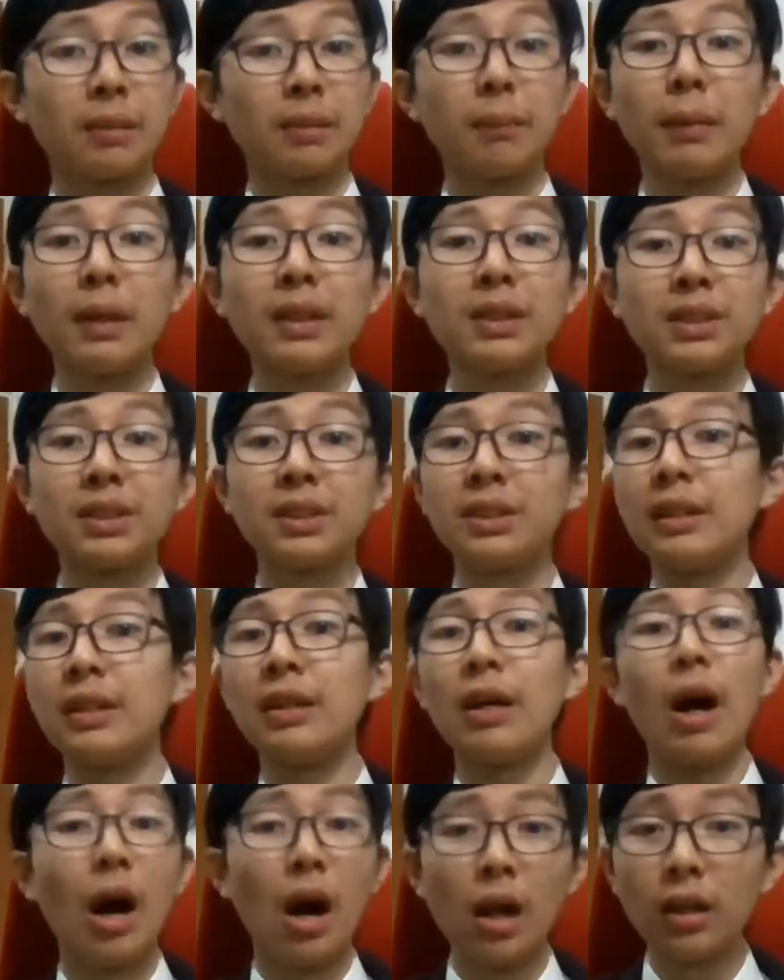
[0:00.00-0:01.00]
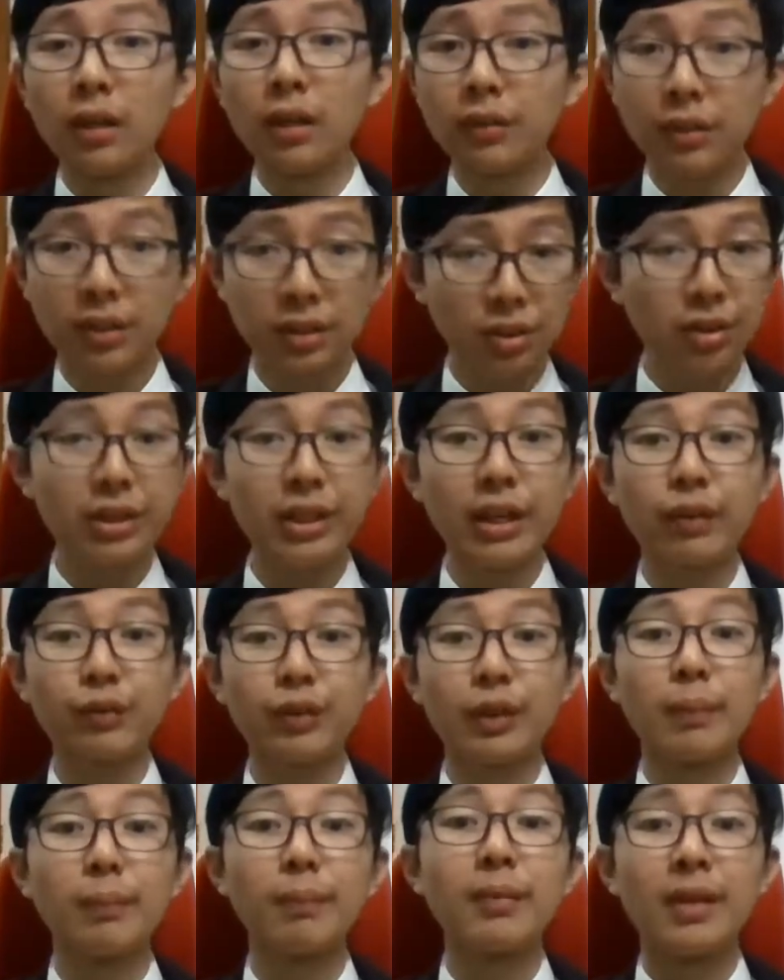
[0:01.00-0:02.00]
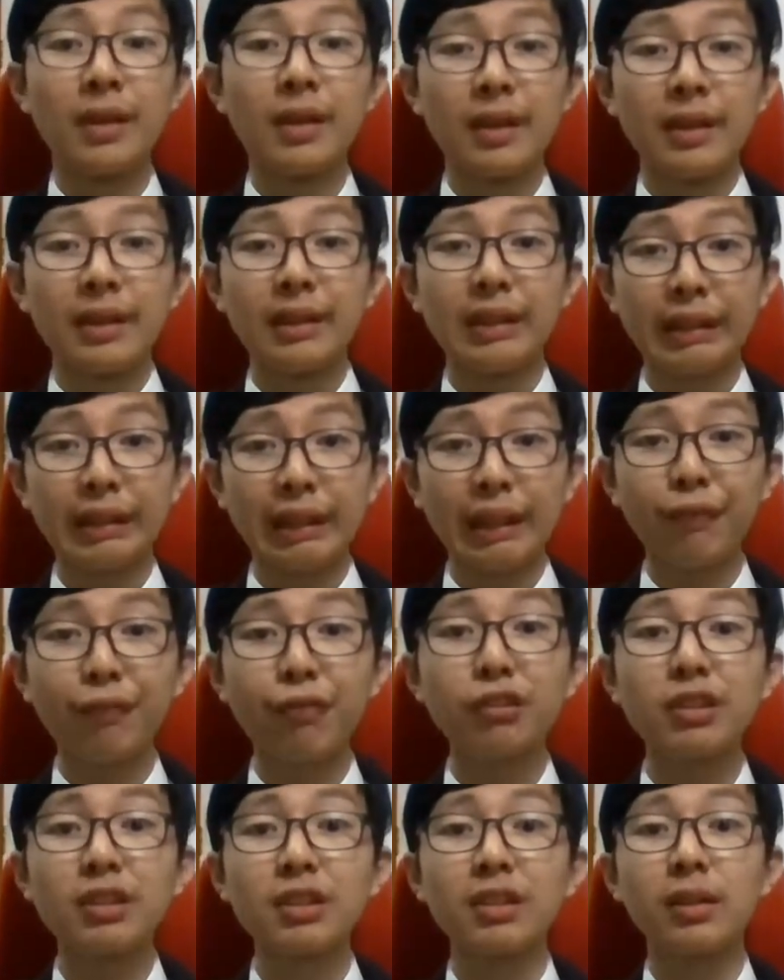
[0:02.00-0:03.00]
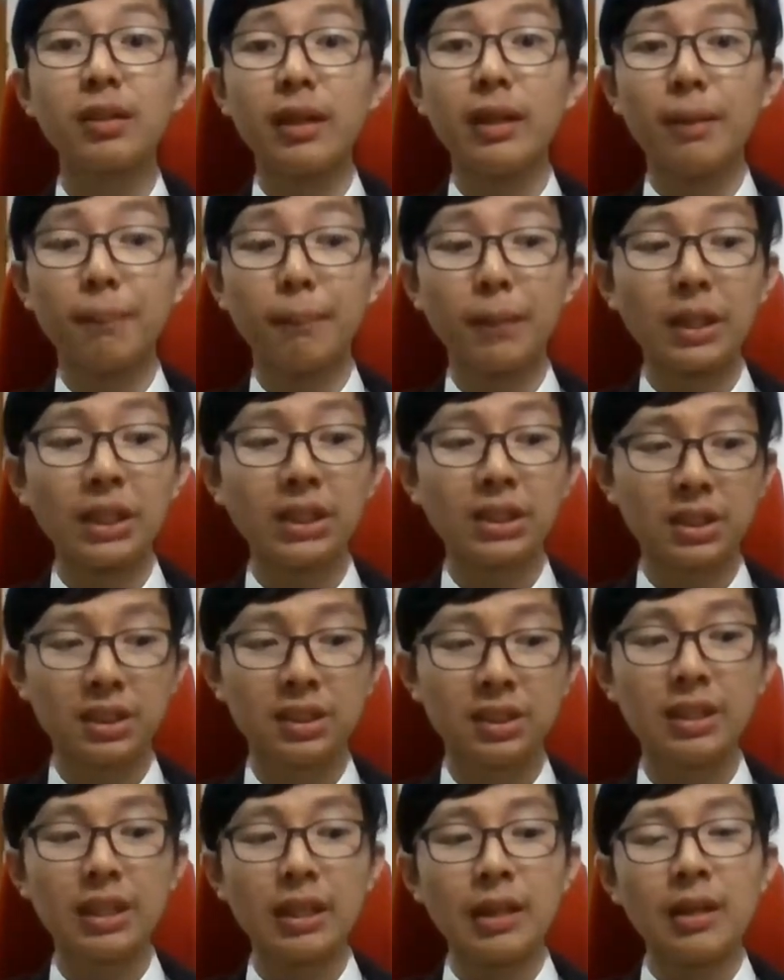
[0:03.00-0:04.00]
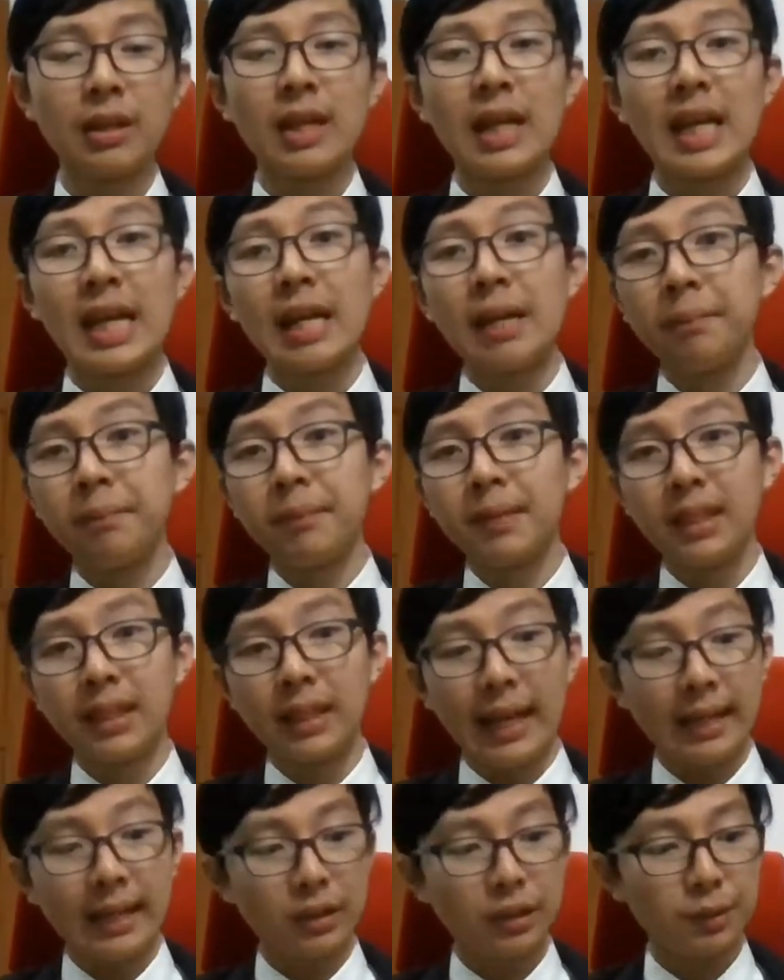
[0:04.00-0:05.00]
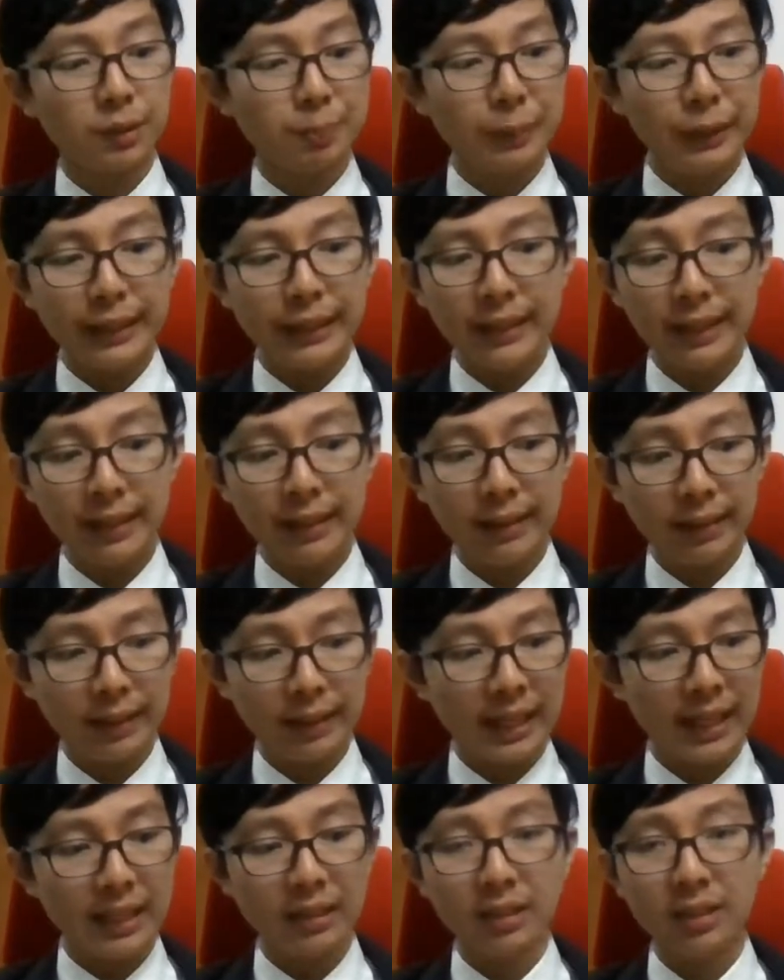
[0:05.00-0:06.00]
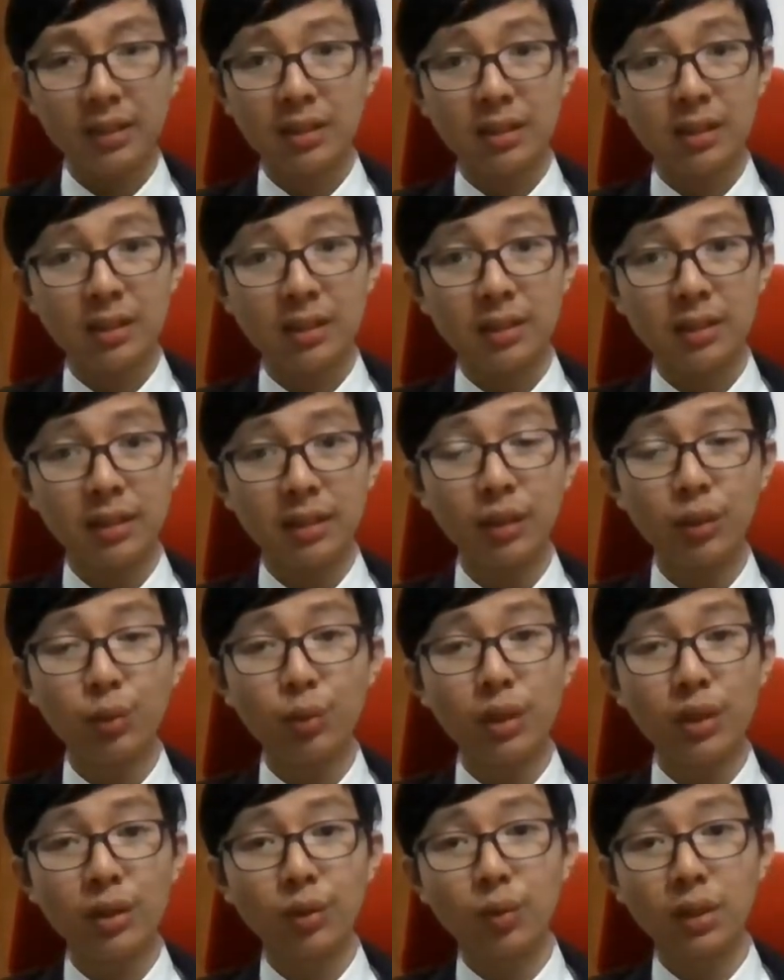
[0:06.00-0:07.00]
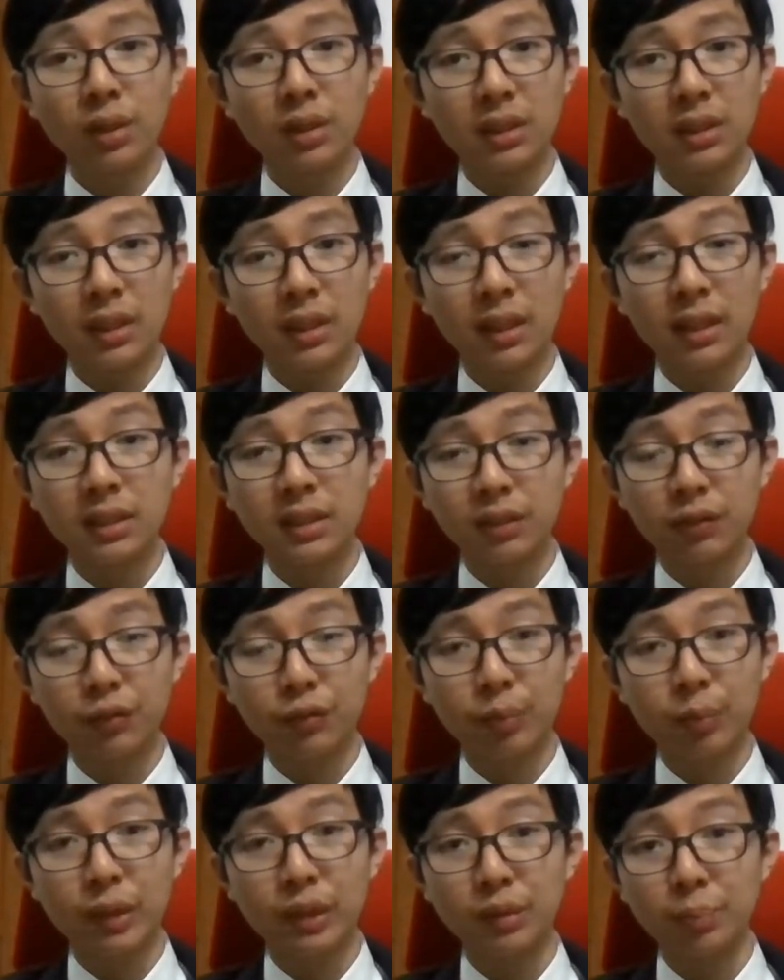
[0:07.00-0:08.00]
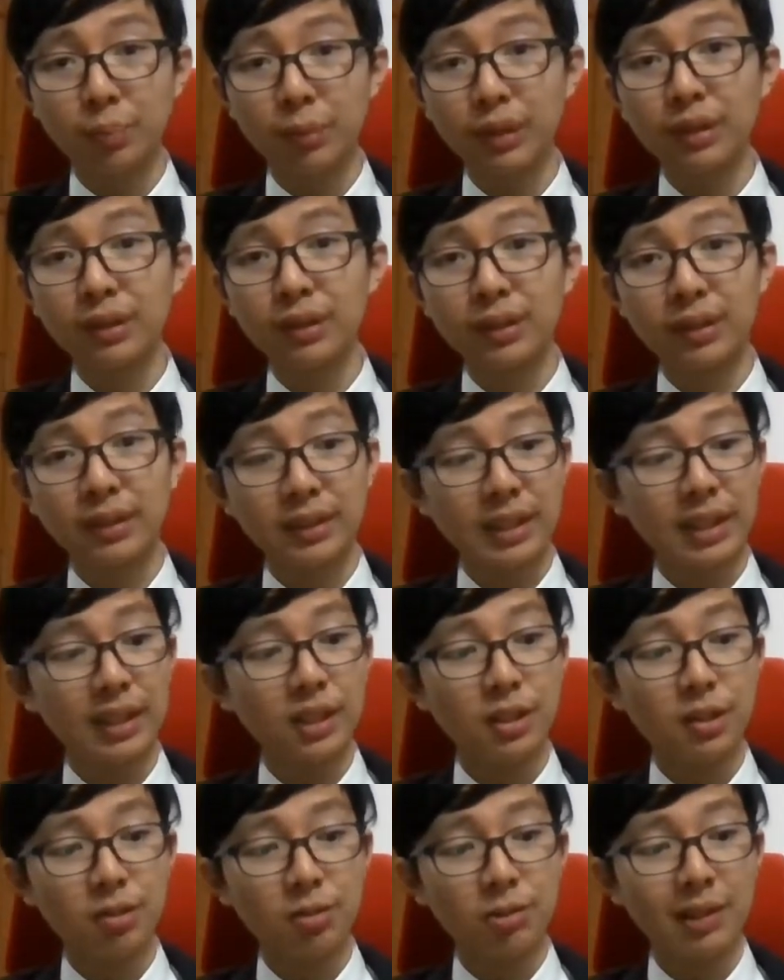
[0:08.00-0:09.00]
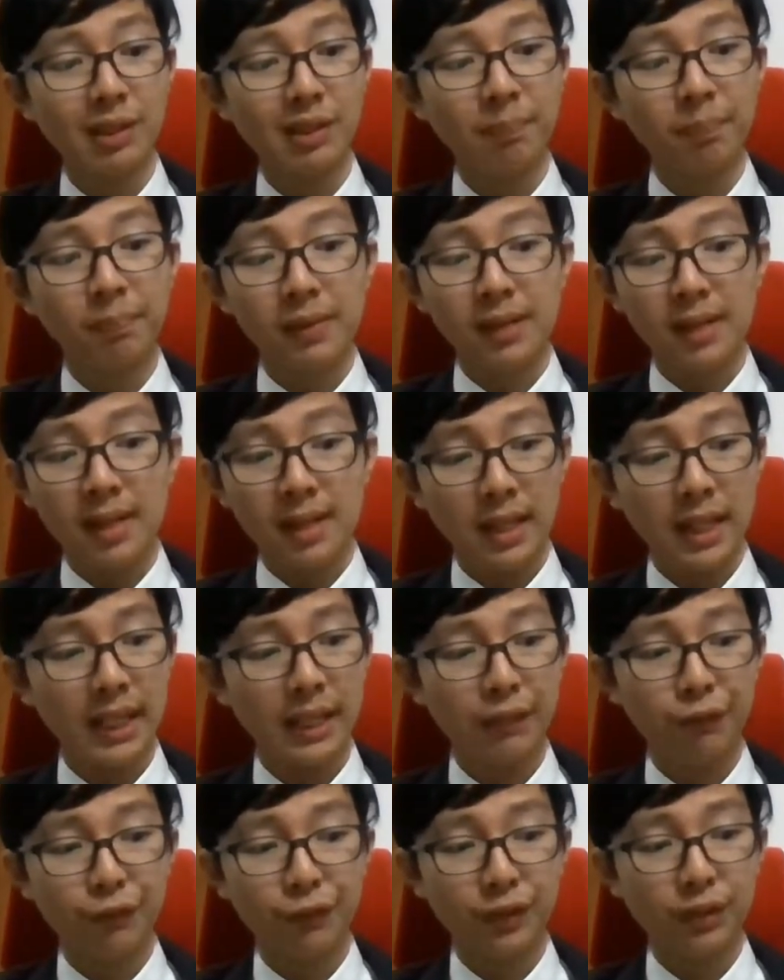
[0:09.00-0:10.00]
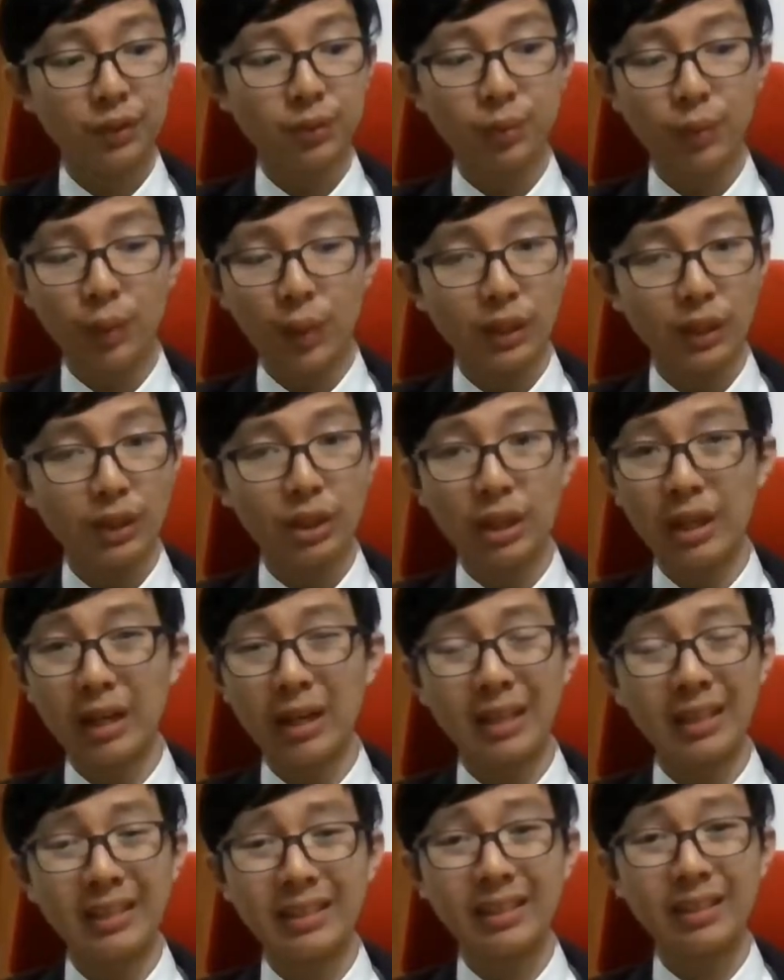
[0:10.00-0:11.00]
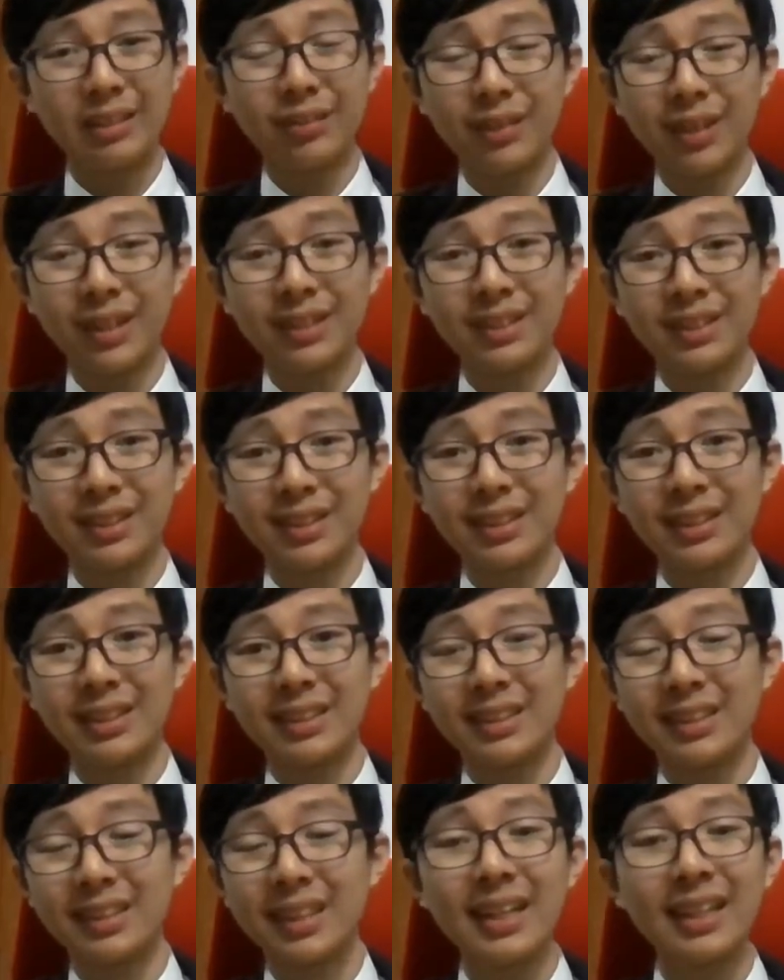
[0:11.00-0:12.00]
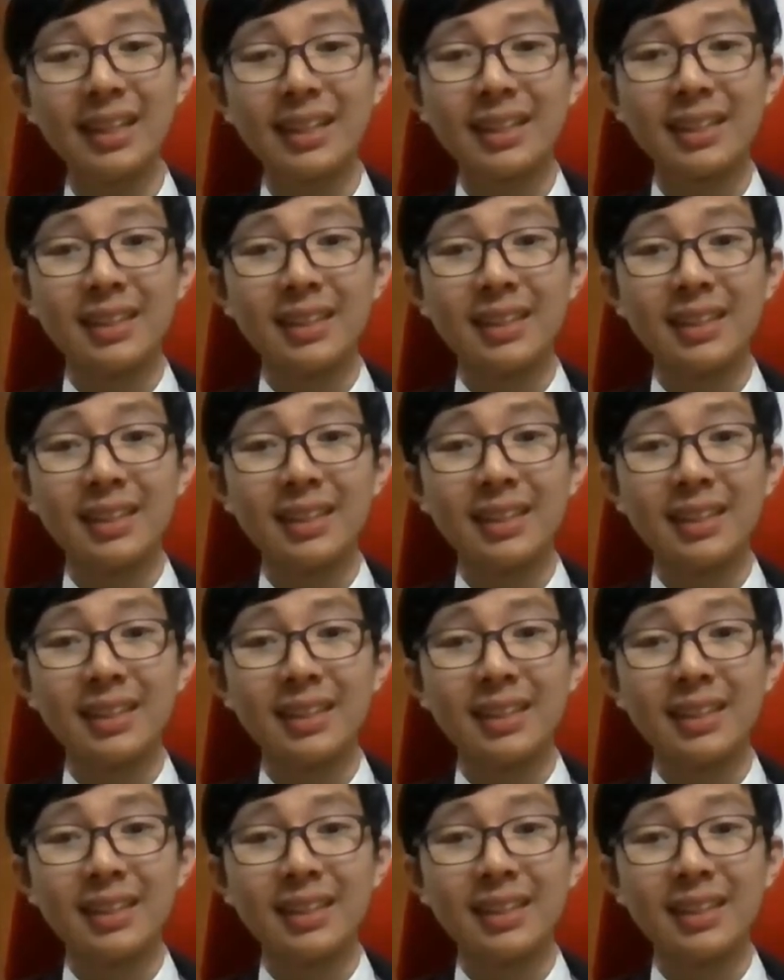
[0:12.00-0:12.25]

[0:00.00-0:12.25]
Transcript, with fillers: a must see. All three of them definitely a must see. Eh, and speaking that the third one won the Oscar for Best Picture is actually quite quite fun to watch. Watch it. It's like